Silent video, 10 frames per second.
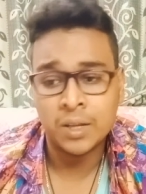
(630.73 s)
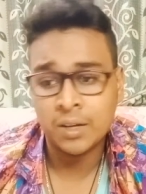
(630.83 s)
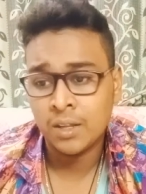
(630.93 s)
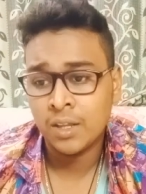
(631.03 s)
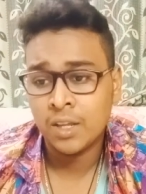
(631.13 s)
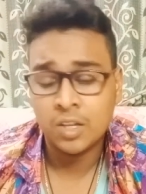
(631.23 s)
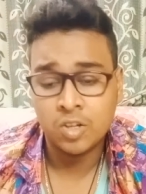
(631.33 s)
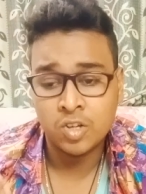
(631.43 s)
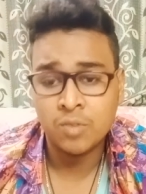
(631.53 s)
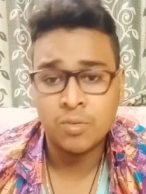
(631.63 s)
and
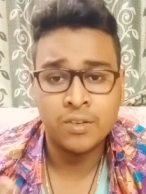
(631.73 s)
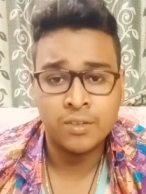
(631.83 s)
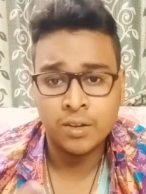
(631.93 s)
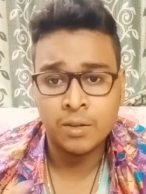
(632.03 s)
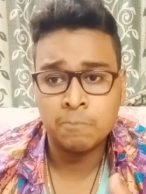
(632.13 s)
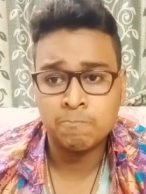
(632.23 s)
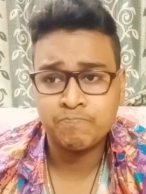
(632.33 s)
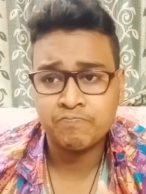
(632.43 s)
she was a